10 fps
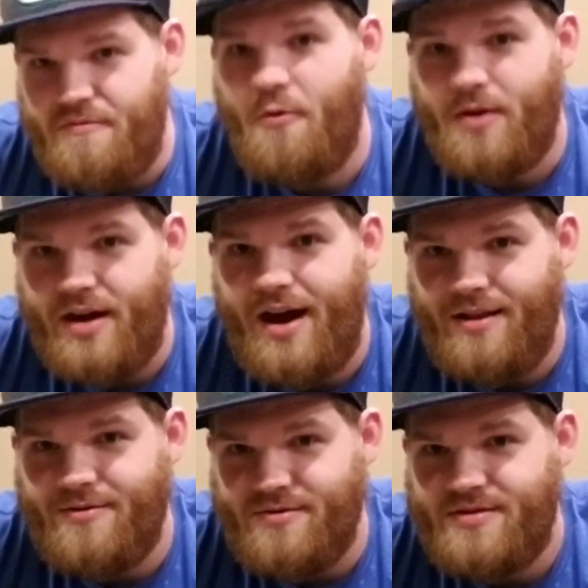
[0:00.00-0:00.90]

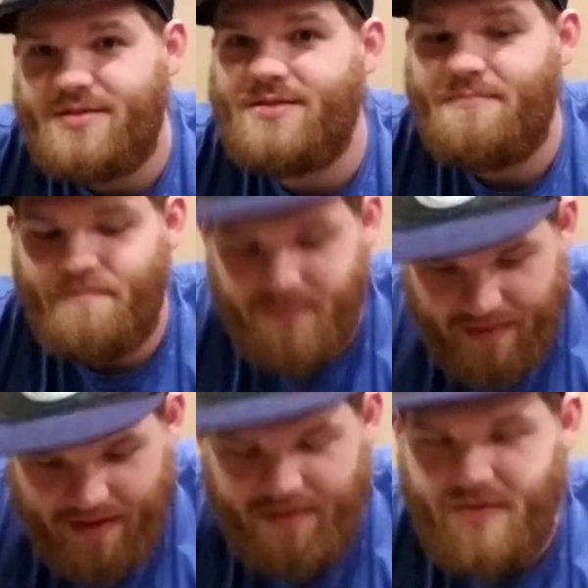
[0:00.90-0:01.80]
$40.
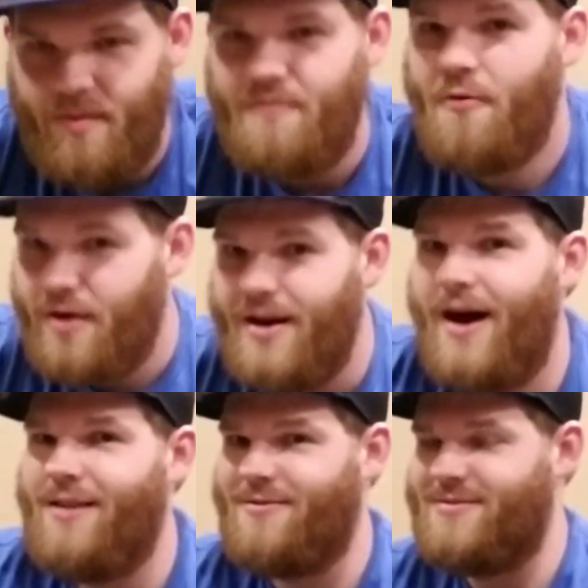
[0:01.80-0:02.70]
Spent
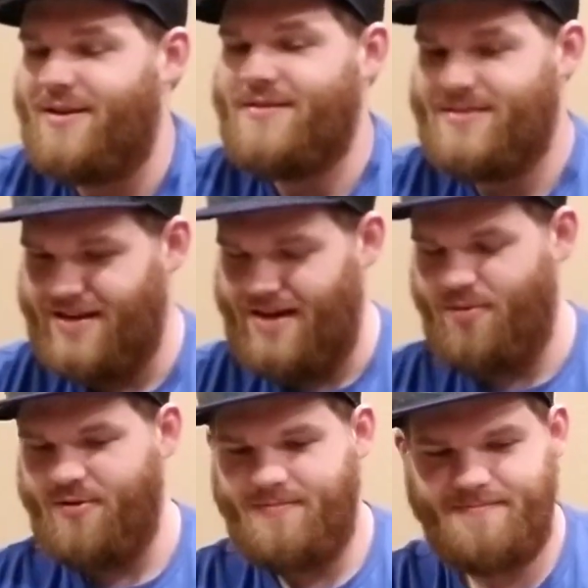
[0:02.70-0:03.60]
$40 on this table.